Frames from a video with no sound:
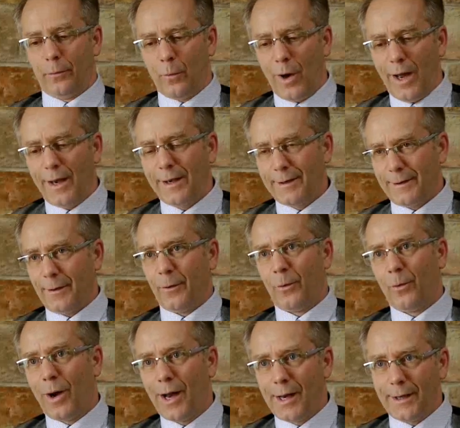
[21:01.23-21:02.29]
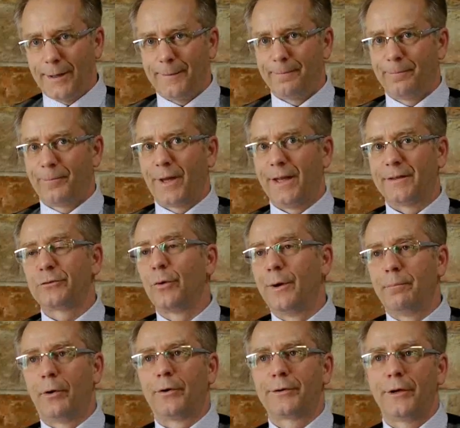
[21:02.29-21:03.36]
Why it's
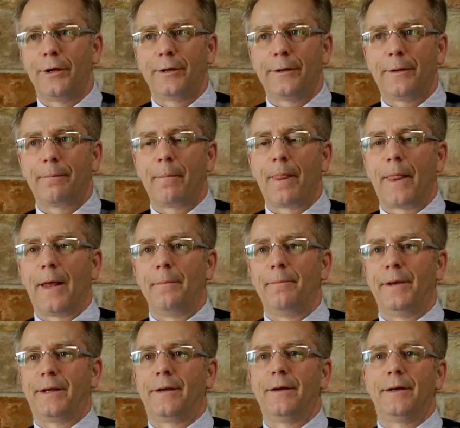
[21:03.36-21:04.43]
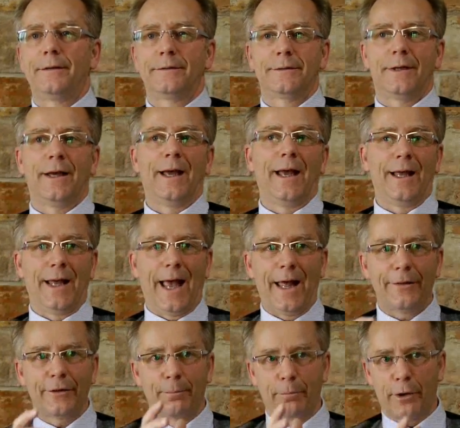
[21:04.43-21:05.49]
so important? Because
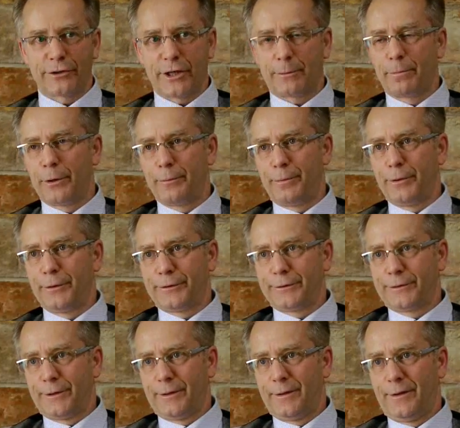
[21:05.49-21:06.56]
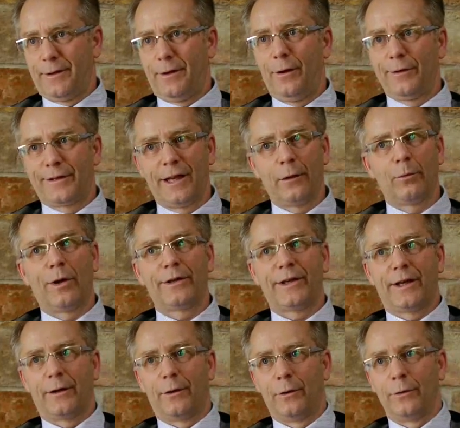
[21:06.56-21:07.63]
at the project purpose, until 1
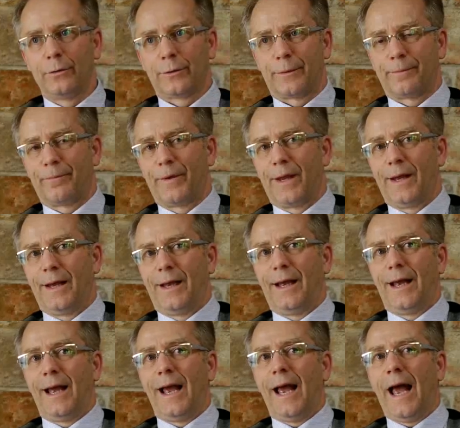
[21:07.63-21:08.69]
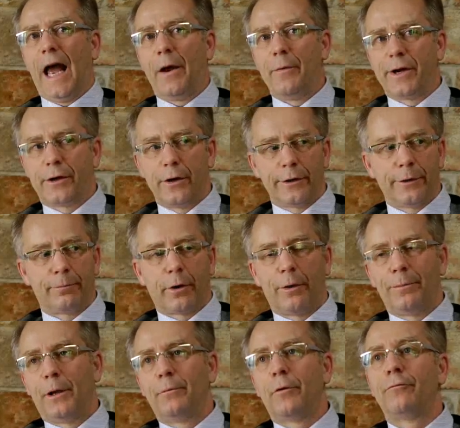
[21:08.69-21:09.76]
year old, I record the
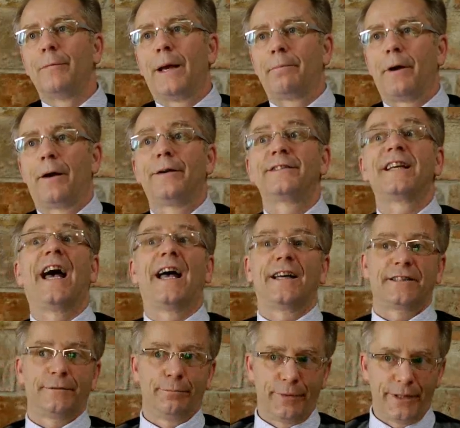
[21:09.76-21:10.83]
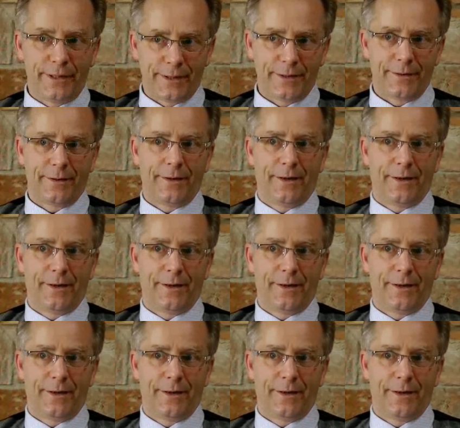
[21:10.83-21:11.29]
problem of my parents as me.